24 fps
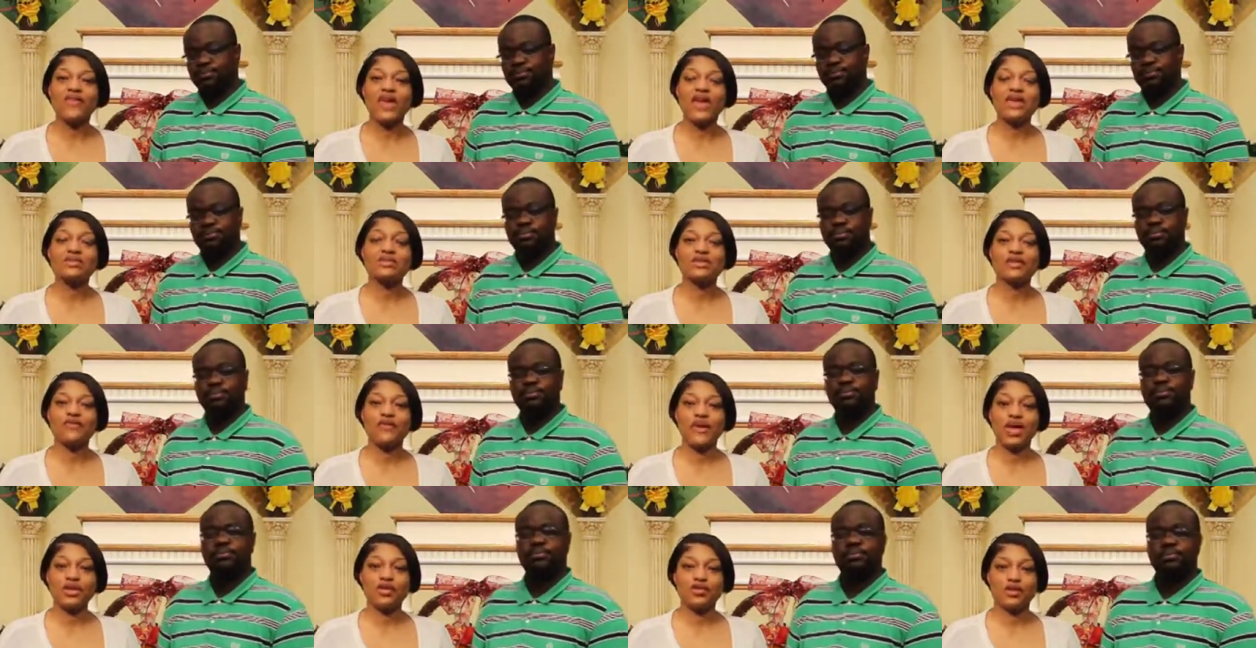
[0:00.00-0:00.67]
Speaker 1: face
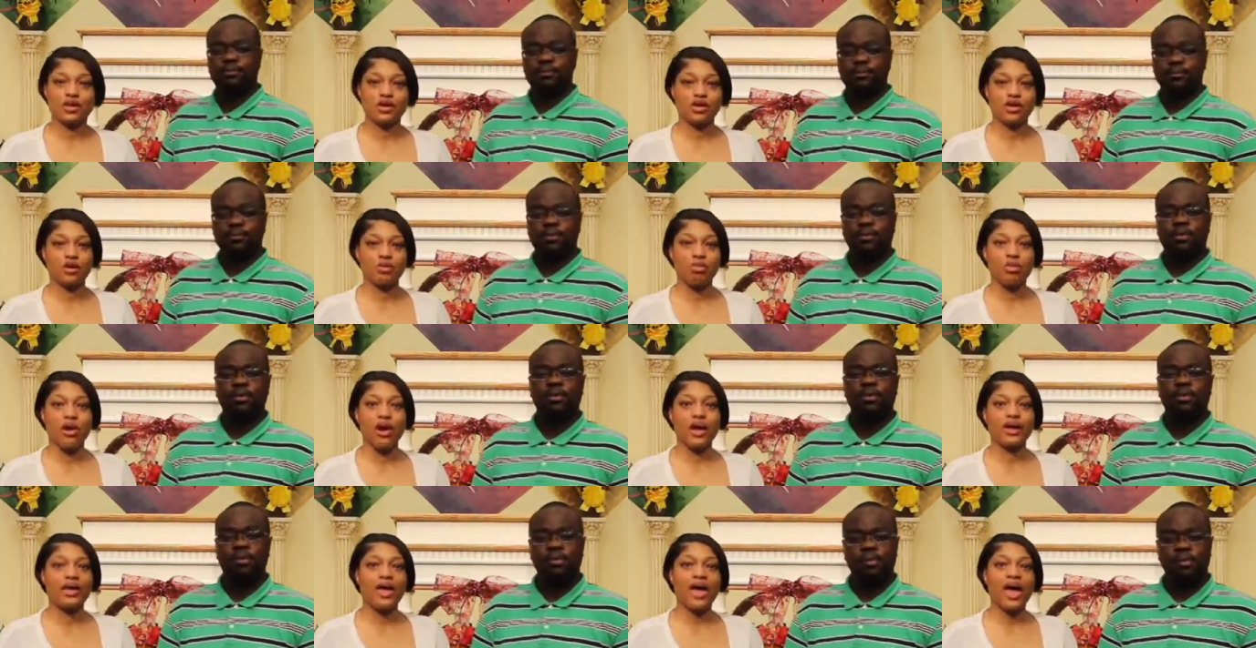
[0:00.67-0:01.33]
to face radio
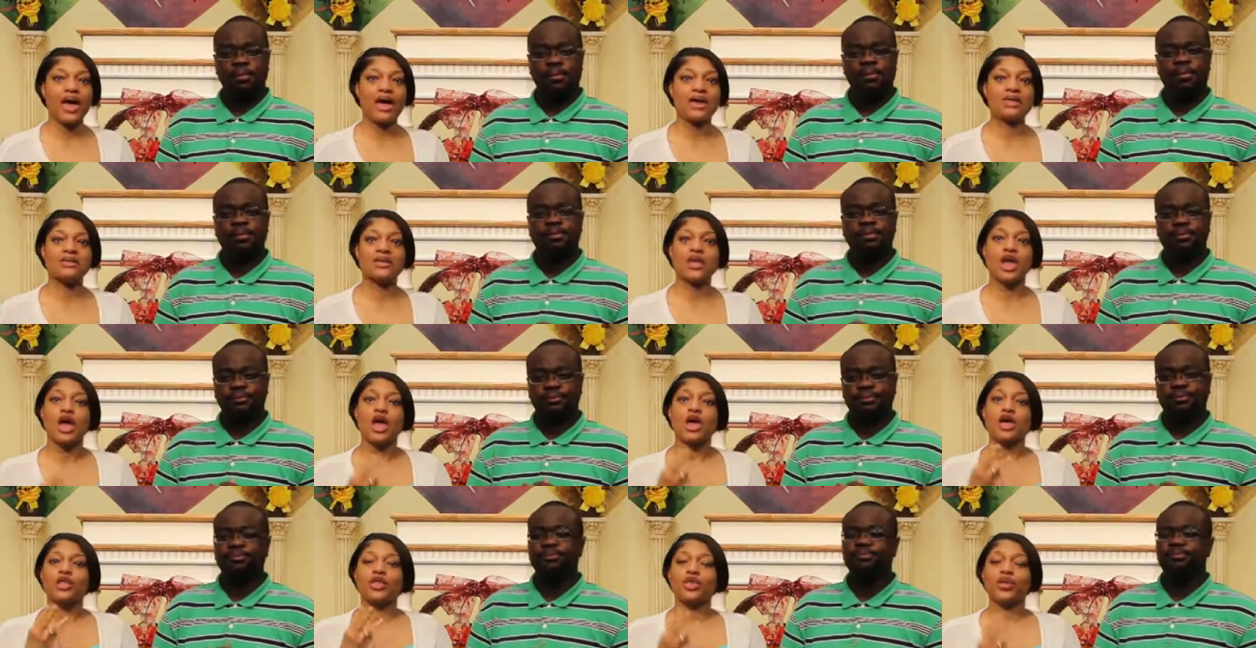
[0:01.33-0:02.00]
broadcast
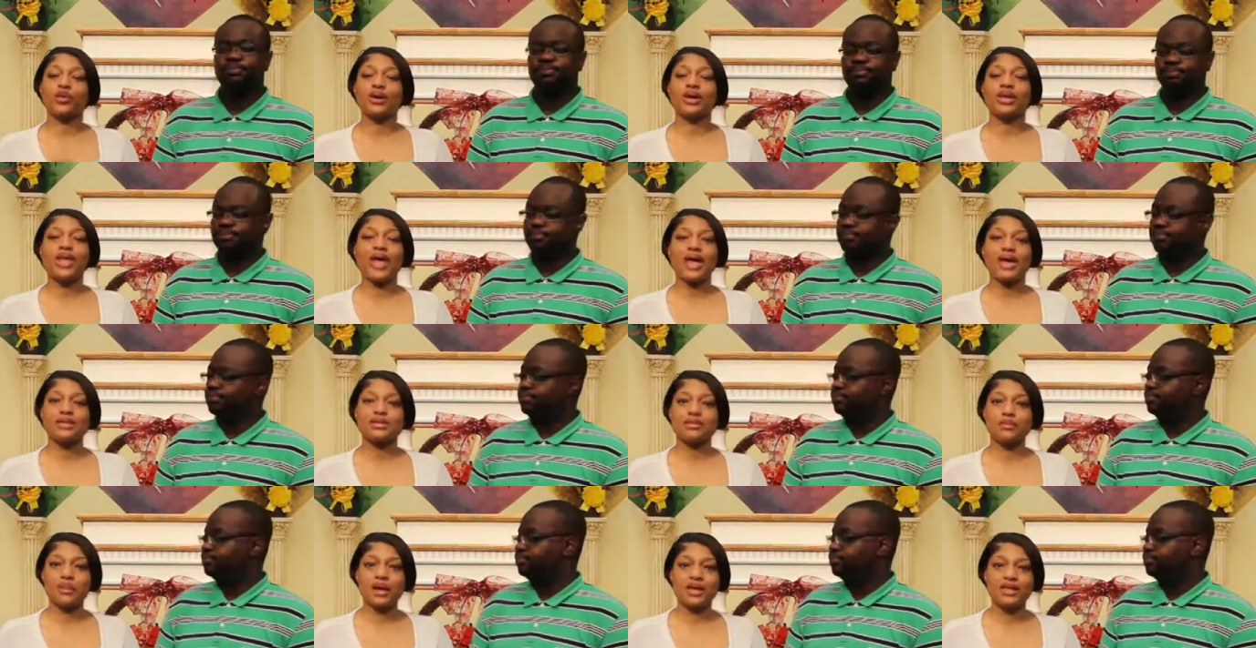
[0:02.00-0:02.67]
three
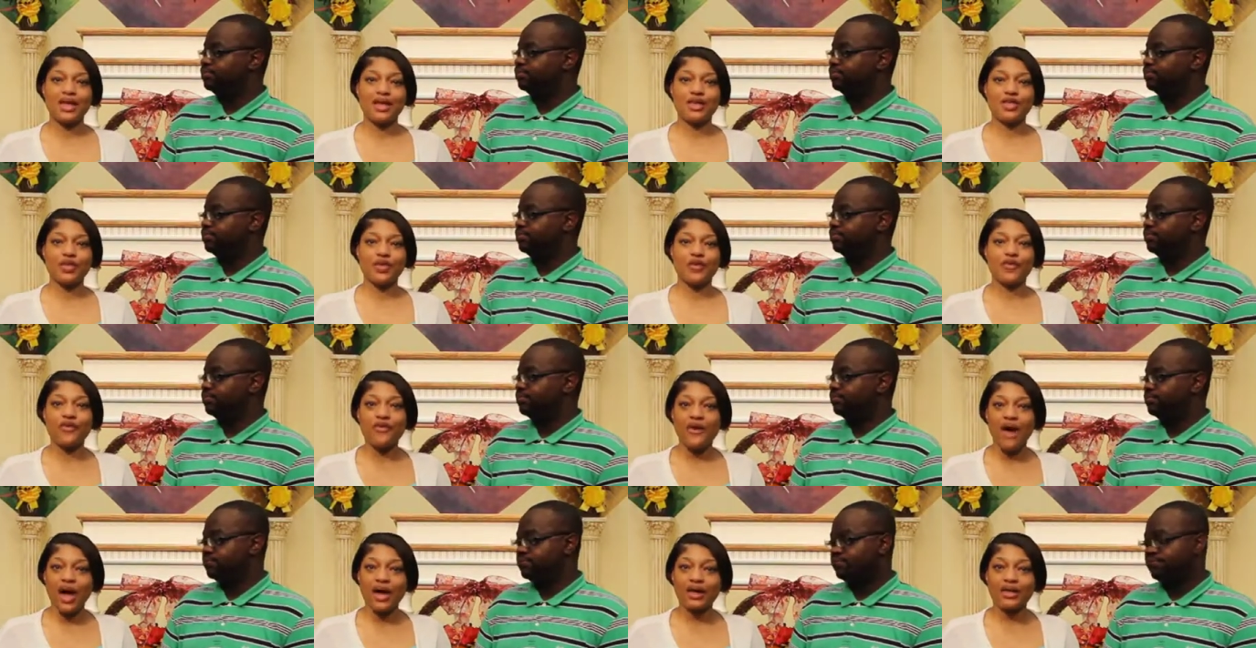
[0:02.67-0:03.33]
days, Monday
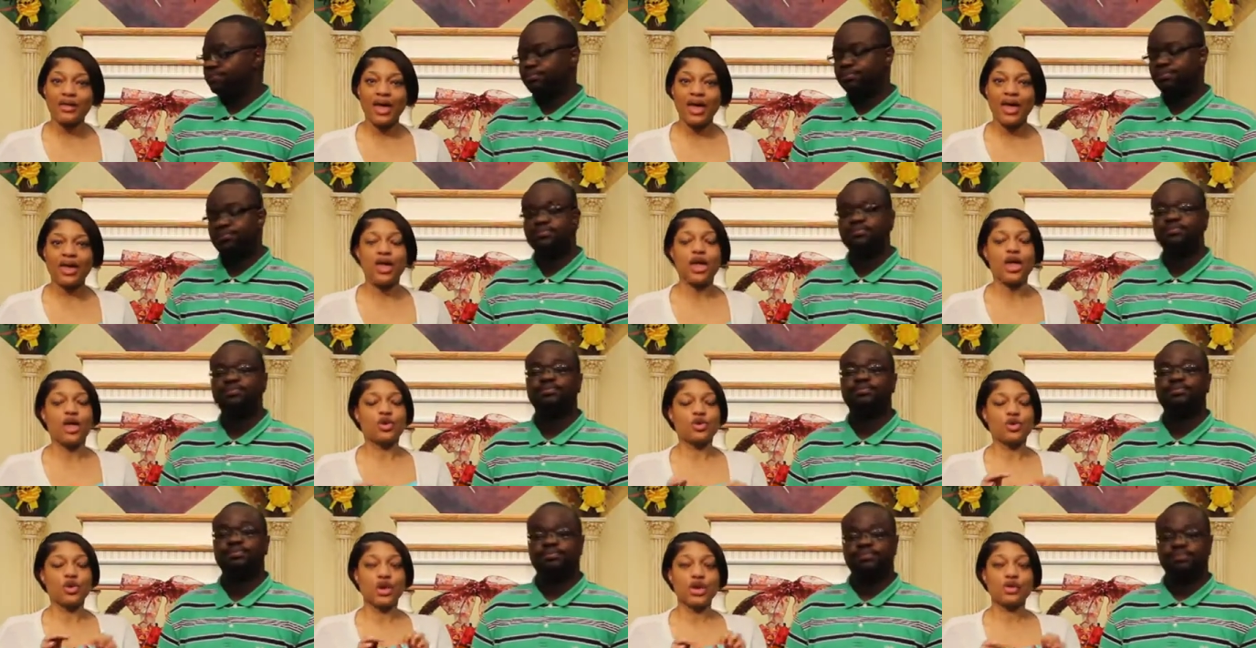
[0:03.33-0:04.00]
through Friday.
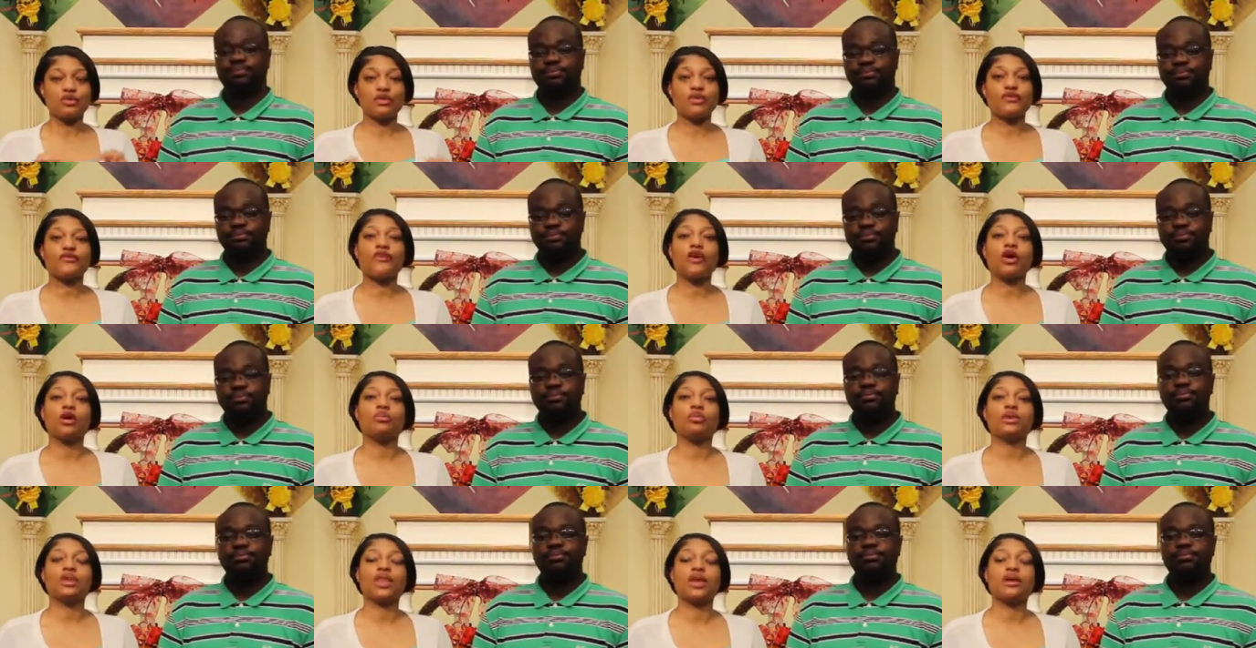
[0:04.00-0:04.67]
You can
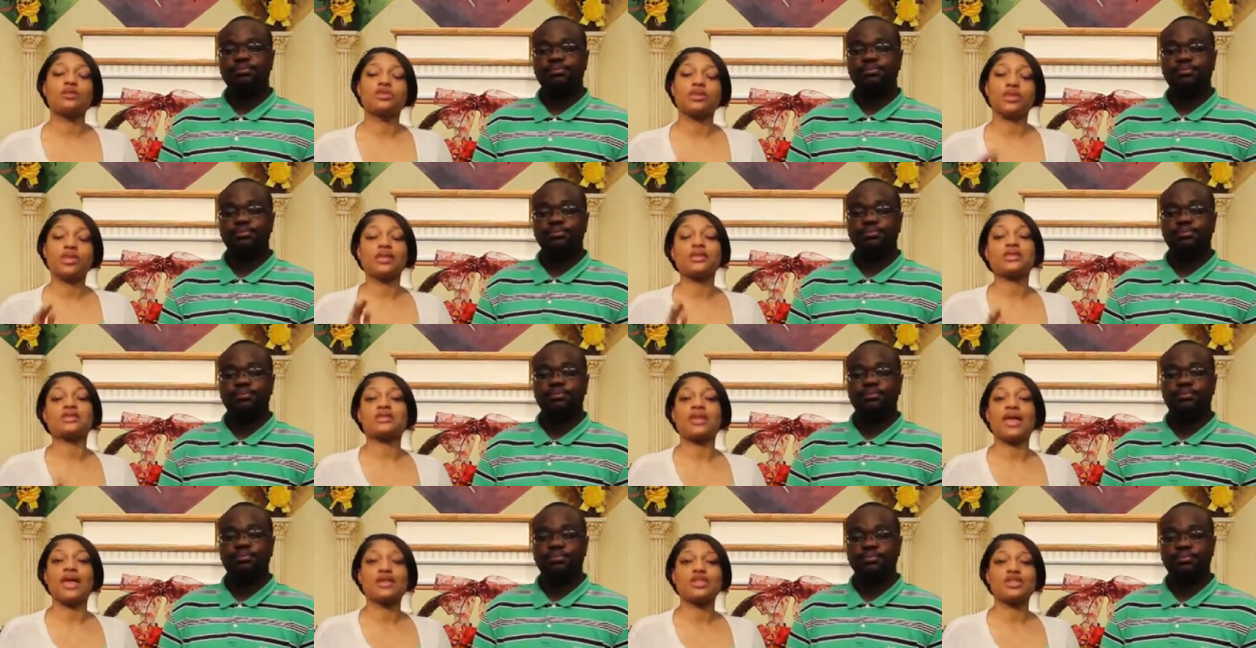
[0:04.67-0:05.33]
refer below to
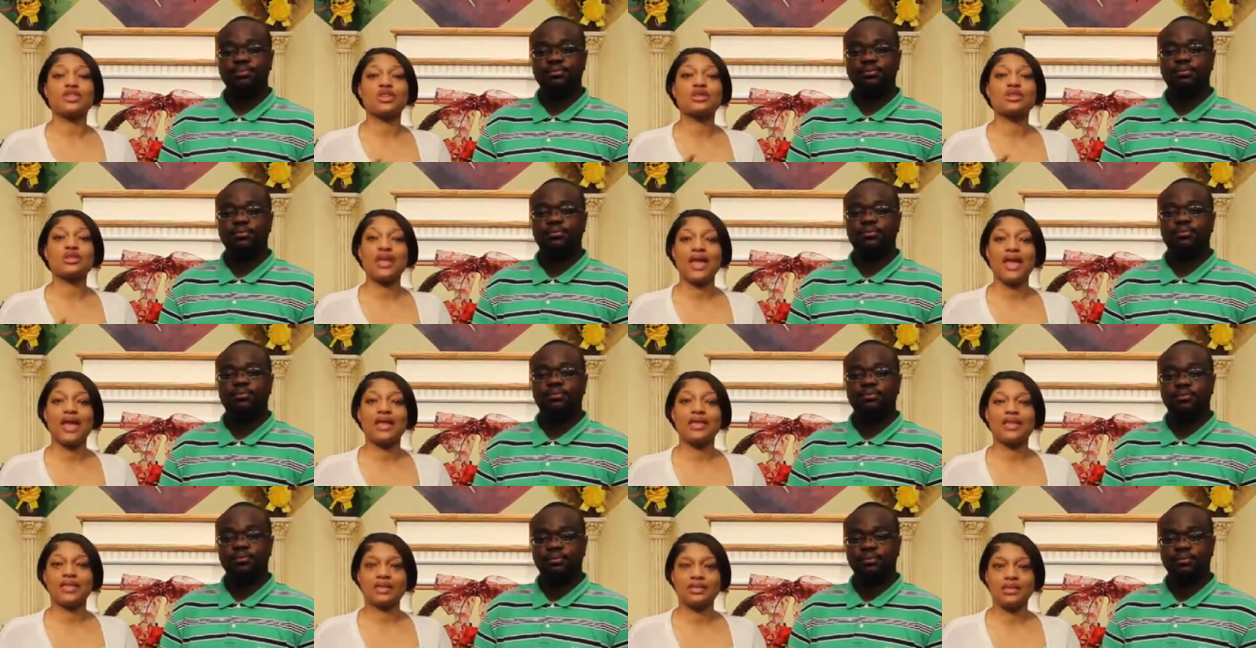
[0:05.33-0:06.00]
the stations
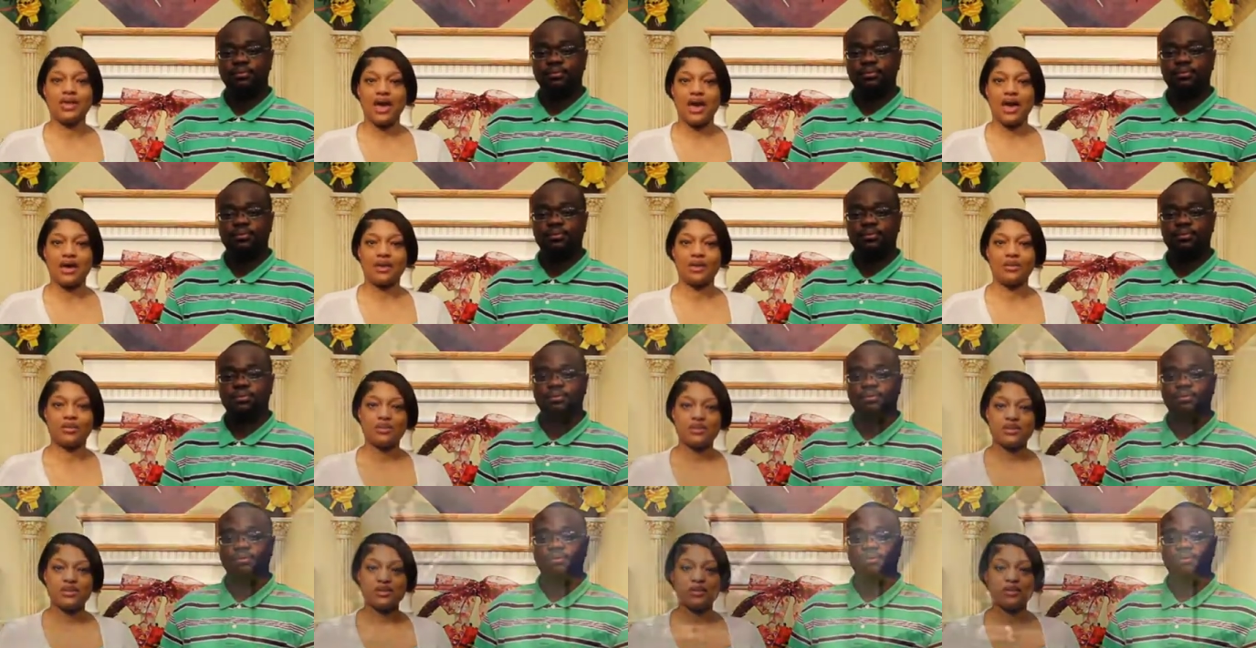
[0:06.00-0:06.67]
and the
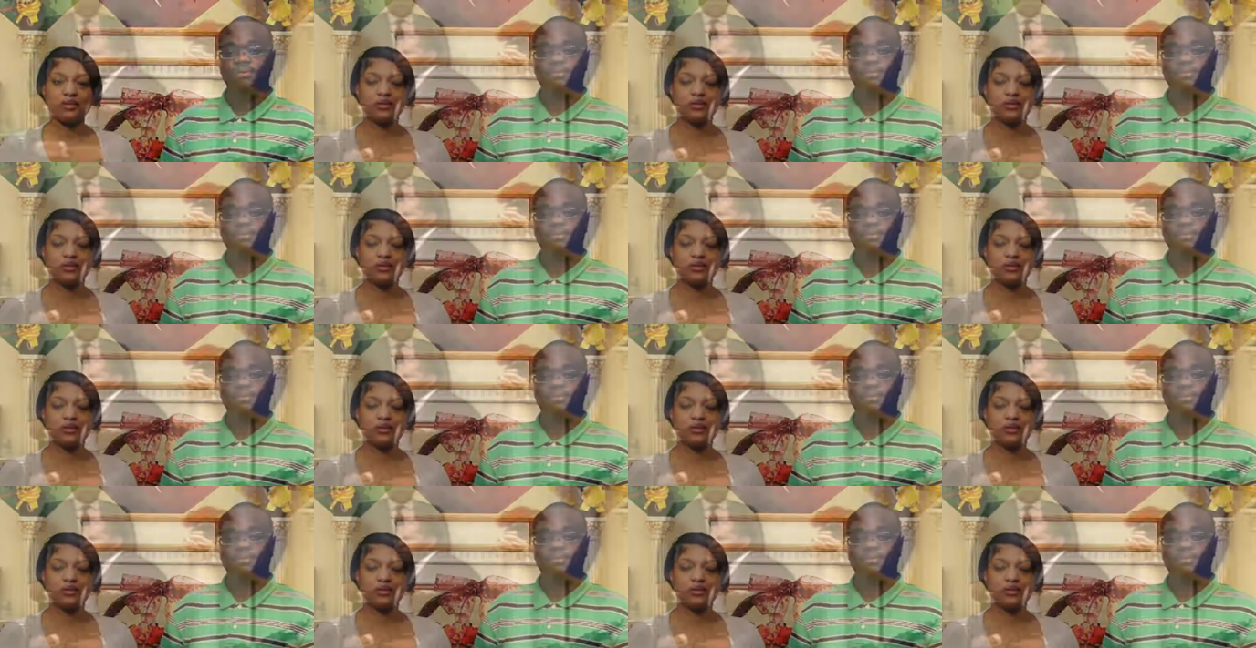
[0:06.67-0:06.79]
times.